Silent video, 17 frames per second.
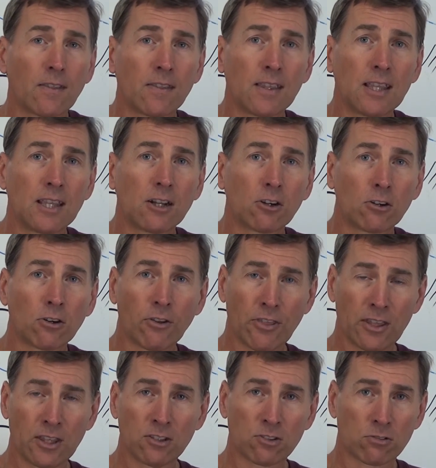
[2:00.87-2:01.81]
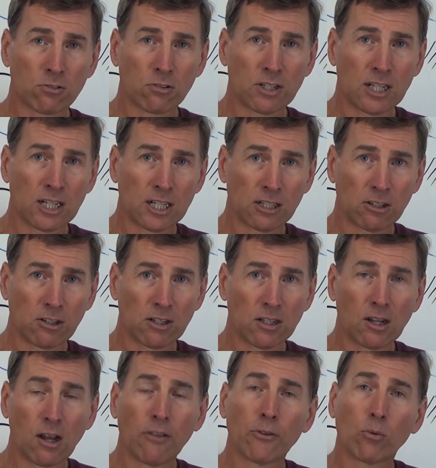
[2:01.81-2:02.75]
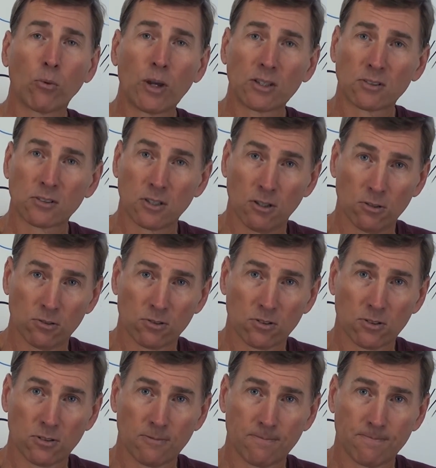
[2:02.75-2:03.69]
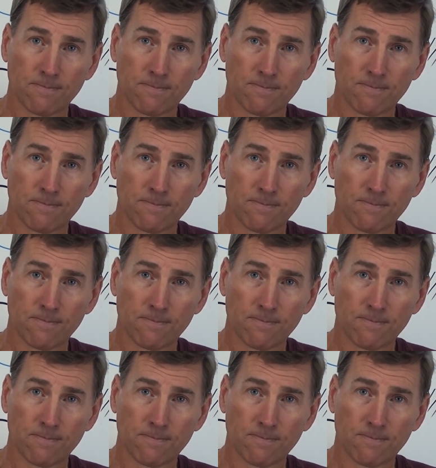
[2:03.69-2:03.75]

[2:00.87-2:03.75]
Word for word: the Earth history here on the West Coast.